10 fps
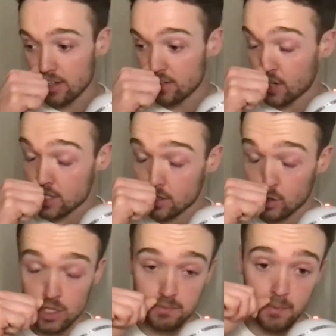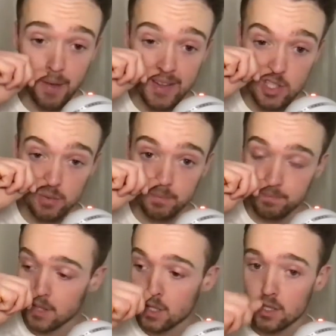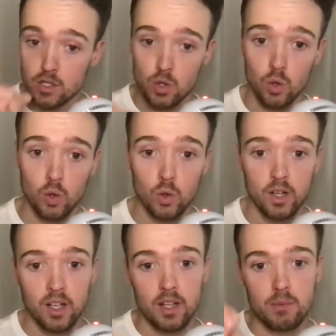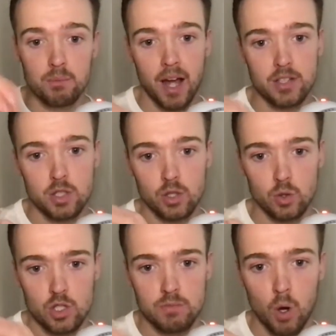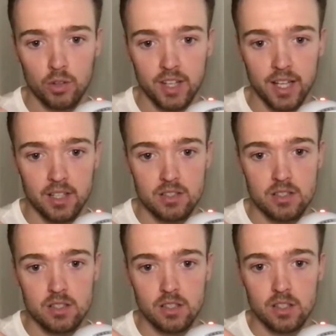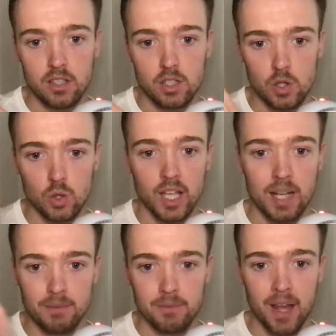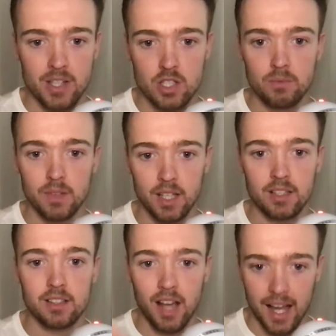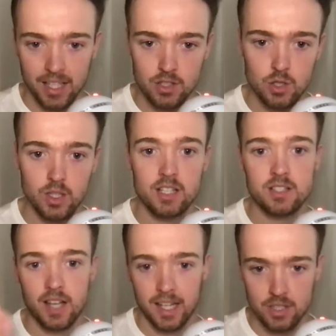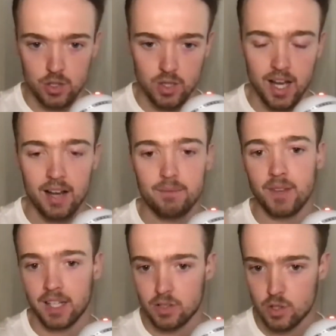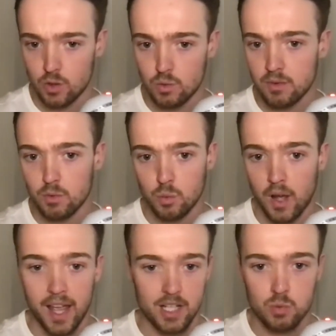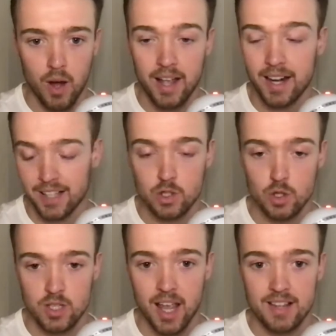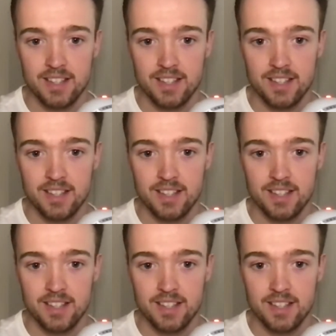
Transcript: The first of those is momentum. So by doing those small things, you gain momentum that I can do this, I can do that, I can do X, Y, and I can do Z.